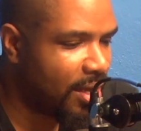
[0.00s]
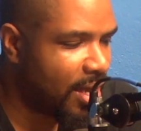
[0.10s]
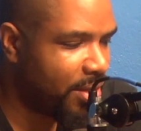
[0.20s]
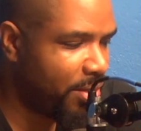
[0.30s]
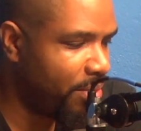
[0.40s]

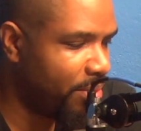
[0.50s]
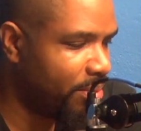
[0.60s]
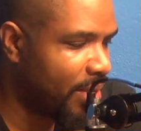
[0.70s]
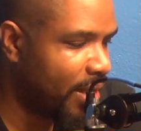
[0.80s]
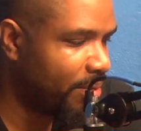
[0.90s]
how do you
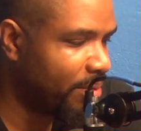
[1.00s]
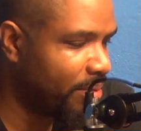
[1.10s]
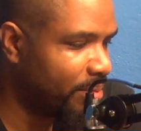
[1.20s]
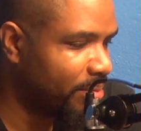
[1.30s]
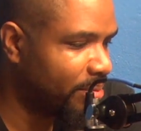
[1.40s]

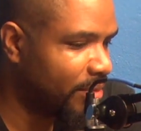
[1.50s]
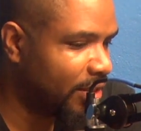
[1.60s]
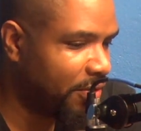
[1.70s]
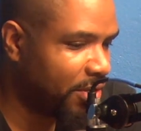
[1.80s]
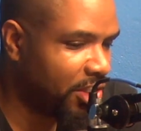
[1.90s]
as
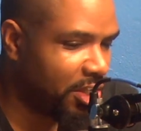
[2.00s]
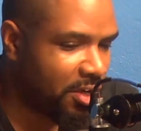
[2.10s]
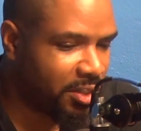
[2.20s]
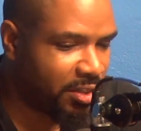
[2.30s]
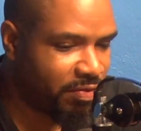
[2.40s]
far as
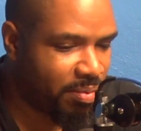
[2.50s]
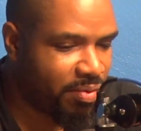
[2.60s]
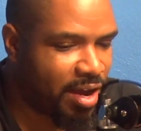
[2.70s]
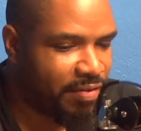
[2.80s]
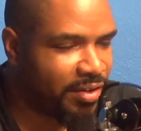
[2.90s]
charging for
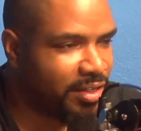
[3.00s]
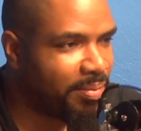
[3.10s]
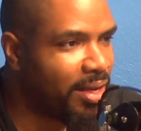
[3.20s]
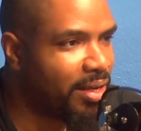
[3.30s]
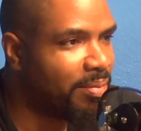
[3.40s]
profit to
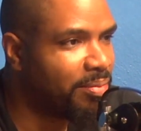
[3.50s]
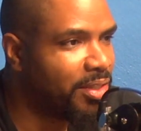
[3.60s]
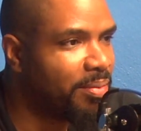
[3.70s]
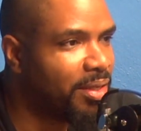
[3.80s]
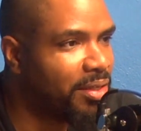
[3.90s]
make
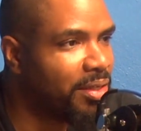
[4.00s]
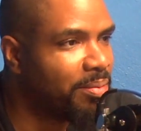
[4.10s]
a good